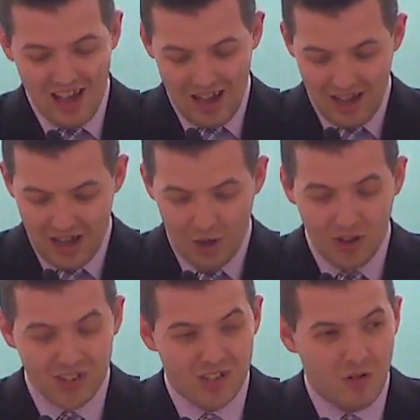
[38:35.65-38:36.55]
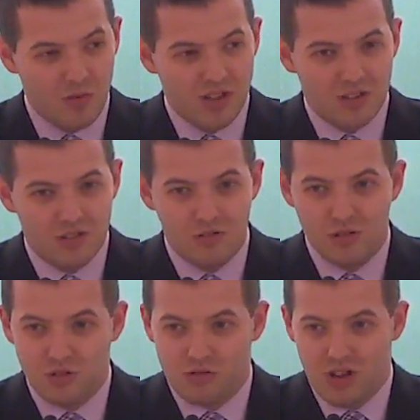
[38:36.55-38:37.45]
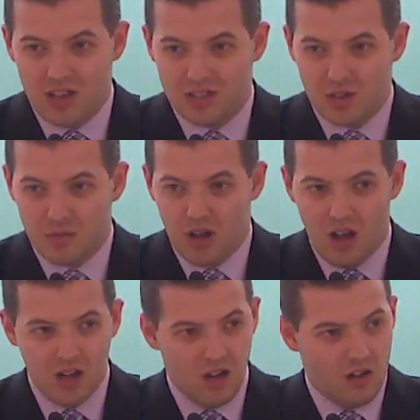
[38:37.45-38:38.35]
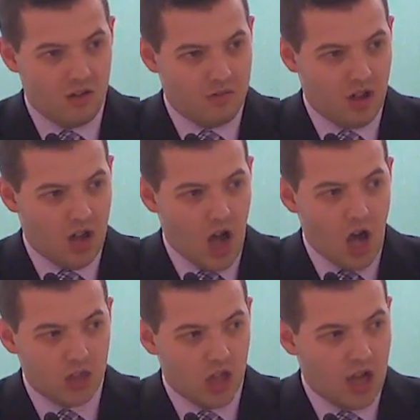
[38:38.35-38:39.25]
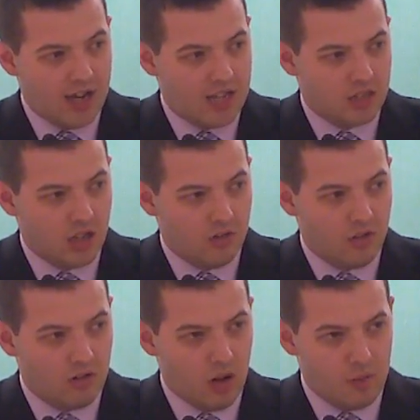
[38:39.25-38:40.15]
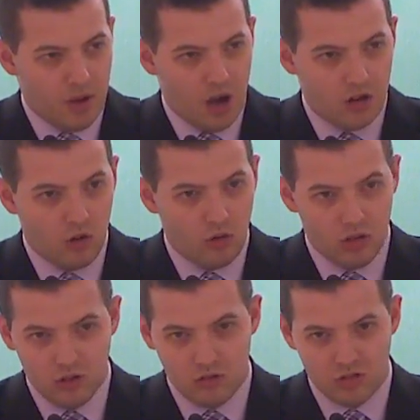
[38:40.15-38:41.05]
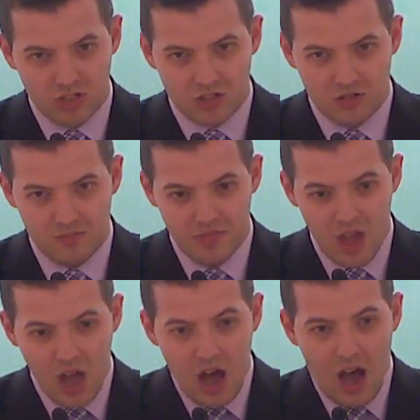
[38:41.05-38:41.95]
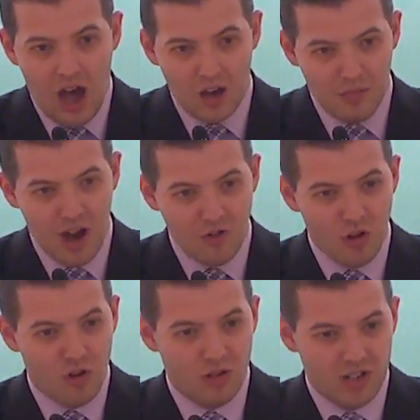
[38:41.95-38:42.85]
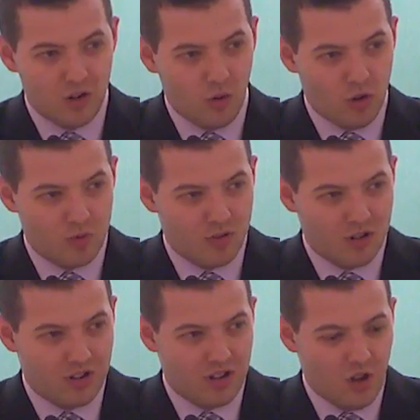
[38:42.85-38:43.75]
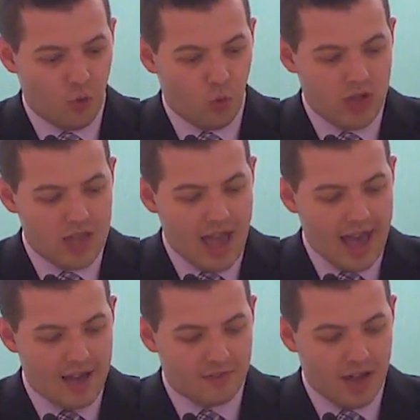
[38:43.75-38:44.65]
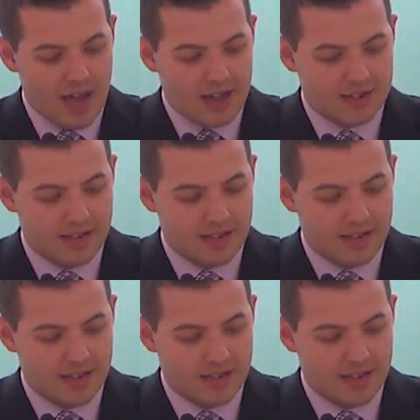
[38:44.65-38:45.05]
I want to see what we can do to create some kind of online and telephone pothole alert system. On my road in Corner Brook, we have had...